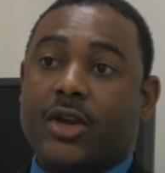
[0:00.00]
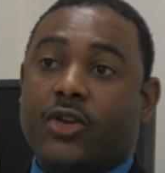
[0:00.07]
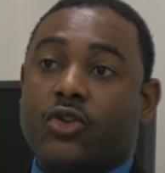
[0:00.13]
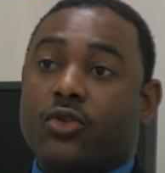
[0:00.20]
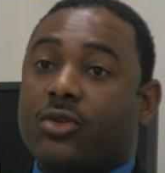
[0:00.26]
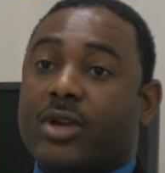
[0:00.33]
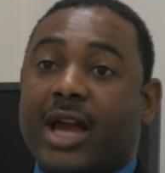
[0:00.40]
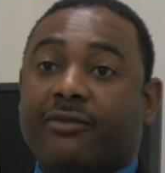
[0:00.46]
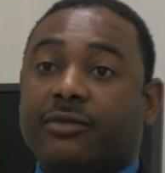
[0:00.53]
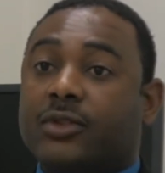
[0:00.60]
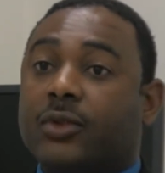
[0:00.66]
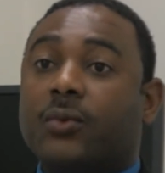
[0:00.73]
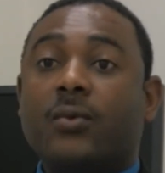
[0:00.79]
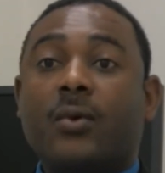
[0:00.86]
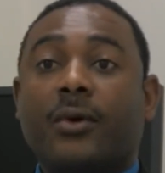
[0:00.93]
You could have
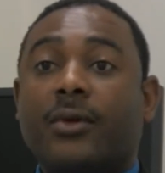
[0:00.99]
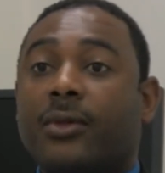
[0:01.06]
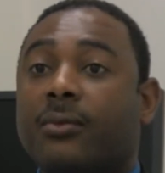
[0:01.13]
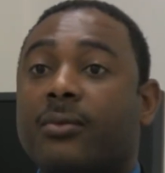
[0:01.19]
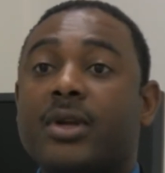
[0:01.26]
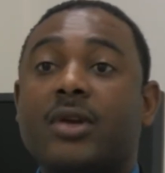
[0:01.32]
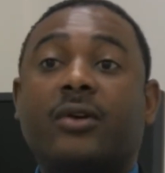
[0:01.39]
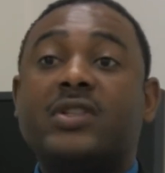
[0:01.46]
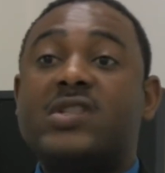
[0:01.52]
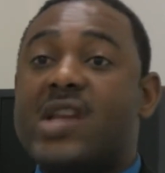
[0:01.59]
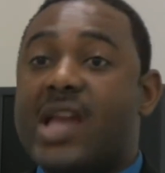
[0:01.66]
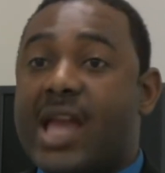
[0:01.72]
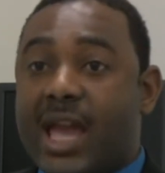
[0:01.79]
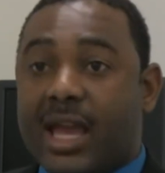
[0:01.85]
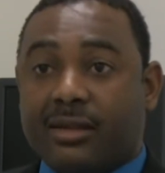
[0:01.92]
2 or 3 or
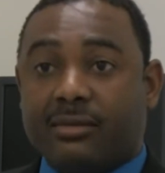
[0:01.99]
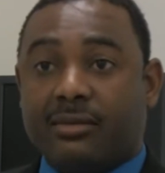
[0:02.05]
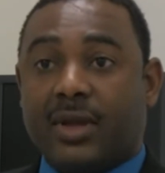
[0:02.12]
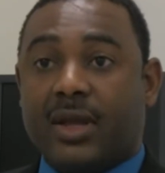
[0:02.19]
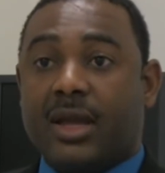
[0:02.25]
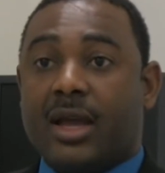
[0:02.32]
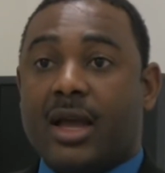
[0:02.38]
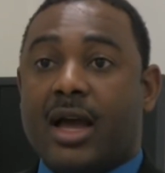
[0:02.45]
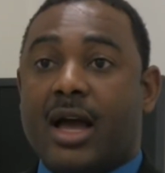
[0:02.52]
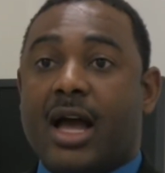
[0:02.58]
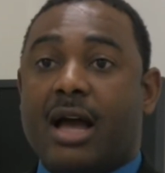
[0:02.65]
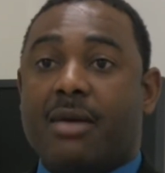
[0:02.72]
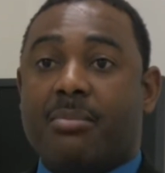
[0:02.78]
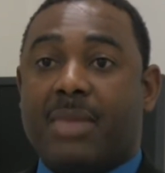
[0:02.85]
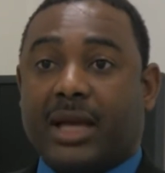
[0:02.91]
10
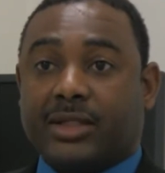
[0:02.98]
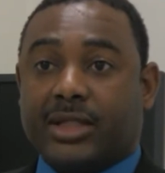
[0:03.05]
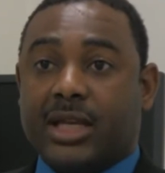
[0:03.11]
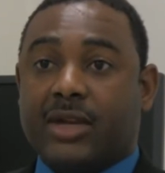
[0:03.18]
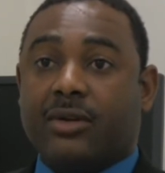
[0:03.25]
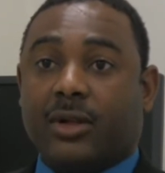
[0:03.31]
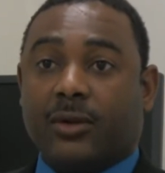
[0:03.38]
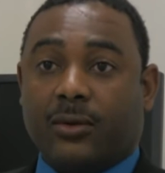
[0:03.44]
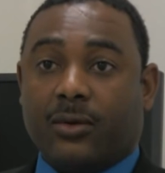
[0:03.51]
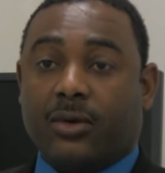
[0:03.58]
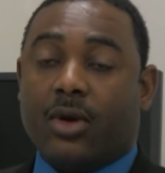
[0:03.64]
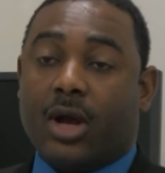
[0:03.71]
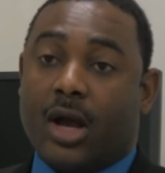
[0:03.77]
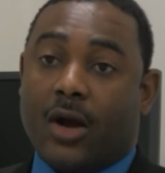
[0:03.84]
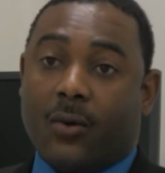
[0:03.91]
bacterial
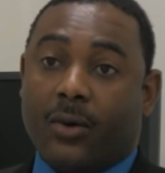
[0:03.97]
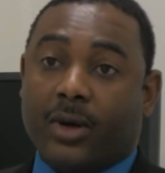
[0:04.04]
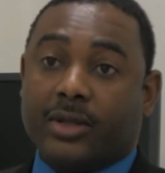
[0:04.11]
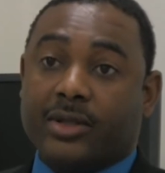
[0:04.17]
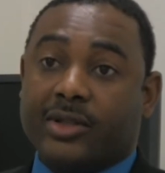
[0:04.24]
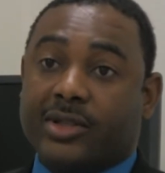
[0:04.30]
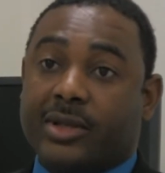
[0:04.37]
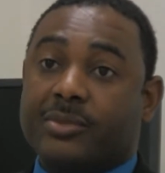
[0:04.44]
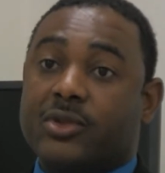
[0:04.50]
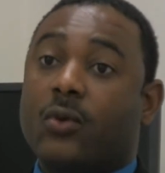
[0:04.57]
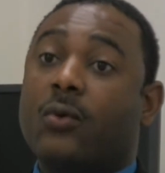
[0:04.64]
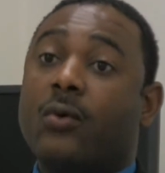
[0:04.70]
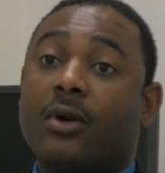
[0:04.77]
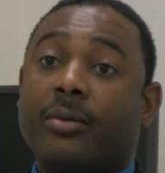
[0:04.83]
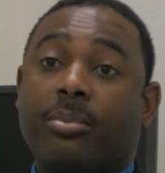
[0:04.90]
organisms,
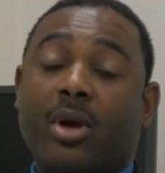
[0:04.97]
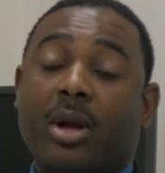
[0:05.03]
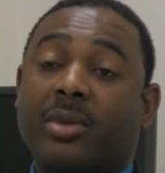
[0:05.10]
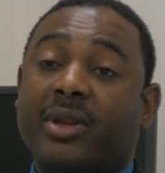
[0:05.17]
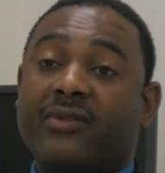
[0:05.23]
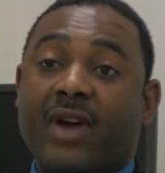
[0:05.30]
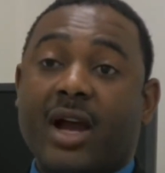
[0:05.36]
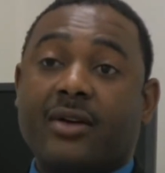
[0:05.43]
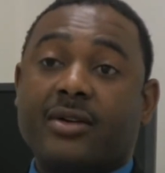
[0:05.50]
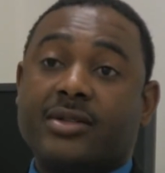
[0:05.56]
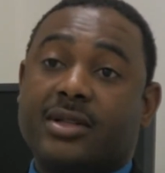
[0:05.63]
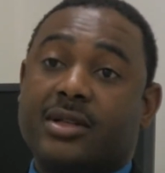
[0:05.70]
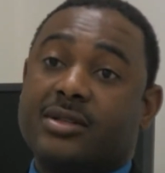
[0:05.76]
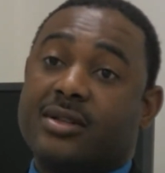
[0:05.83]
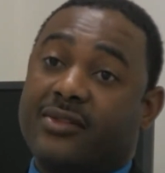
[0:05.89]
or probably
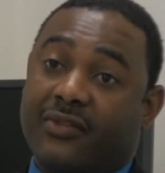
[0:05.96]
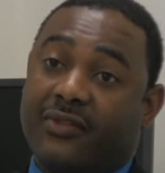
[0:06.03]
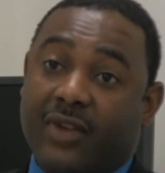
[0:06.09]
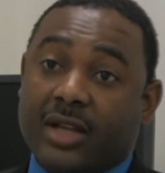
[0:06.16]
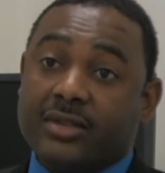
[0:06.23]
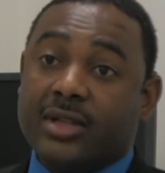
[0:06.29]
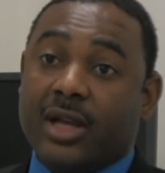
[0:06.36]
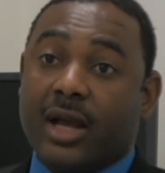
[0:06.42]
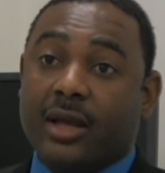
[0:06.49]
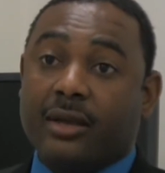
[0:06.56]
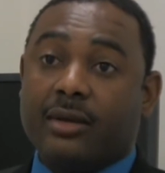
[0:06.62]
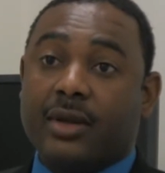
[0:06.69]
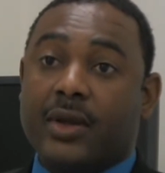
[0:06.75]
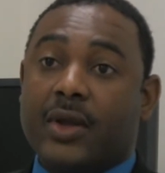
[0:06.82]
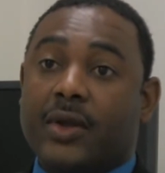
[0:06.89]
viruses and fungi
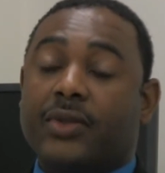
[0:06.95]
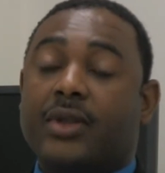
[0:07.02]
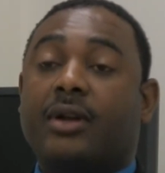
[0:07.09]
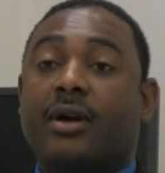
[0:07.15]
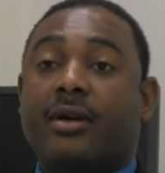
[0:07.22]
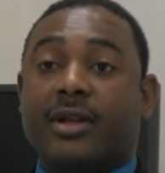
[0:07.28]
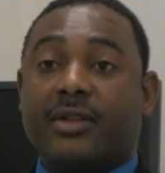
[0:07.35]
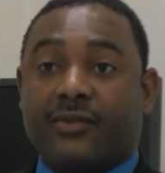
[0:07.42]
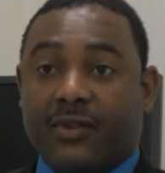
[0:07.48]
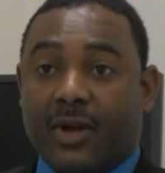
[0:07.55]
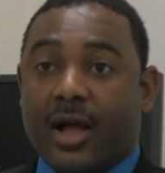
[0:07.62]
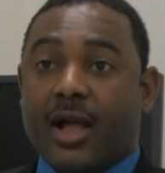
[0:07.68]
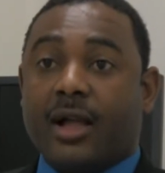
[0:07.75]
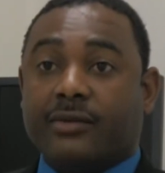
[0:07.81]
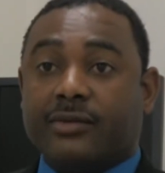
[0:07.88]
that are
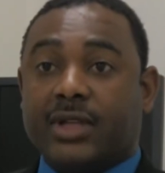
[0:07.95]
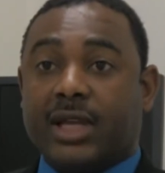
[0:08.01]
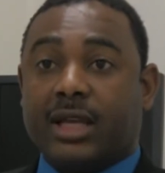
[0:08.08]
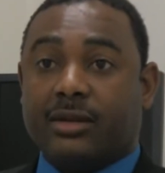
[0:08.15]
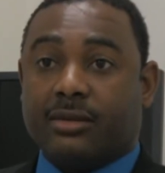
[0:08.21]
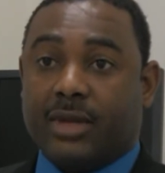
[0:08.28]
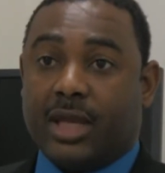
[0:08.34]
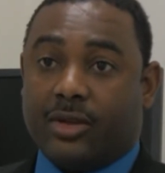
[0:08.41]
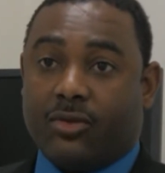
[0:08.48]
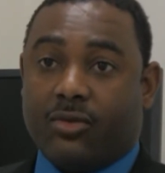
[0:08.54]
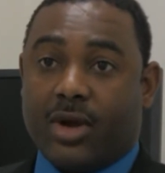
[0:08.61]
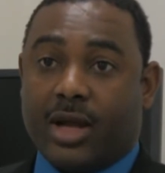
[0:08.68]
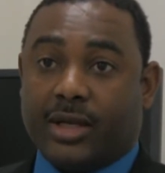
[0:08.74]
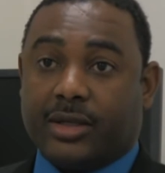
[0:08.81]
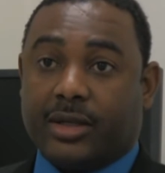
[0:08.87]
involved in
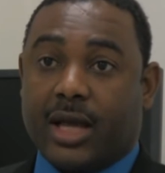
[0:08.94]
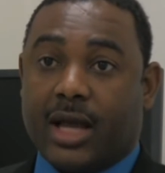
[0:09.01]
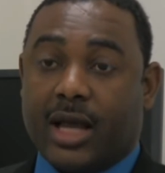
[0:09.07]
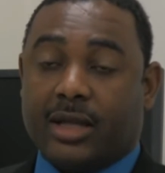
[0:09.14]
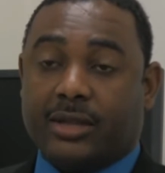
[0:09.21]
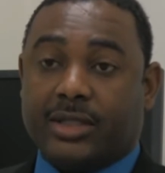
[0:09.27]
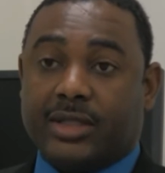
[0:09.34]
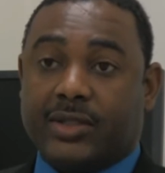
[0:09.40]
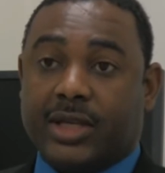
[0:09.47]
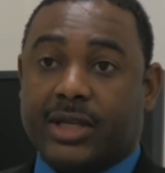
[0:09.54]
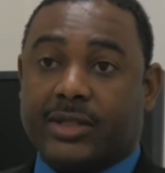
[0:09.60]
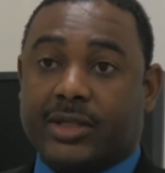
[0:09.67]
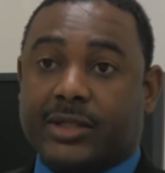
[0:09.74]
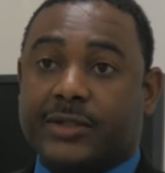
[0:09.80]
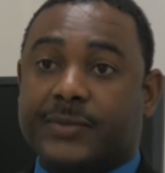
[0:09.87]
chronic
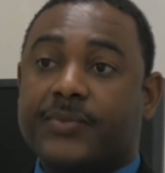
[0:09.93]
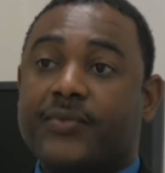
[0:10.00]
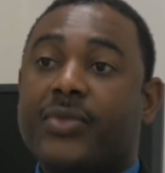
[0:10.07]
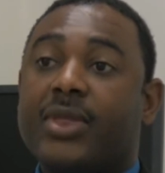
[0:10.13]
diseases.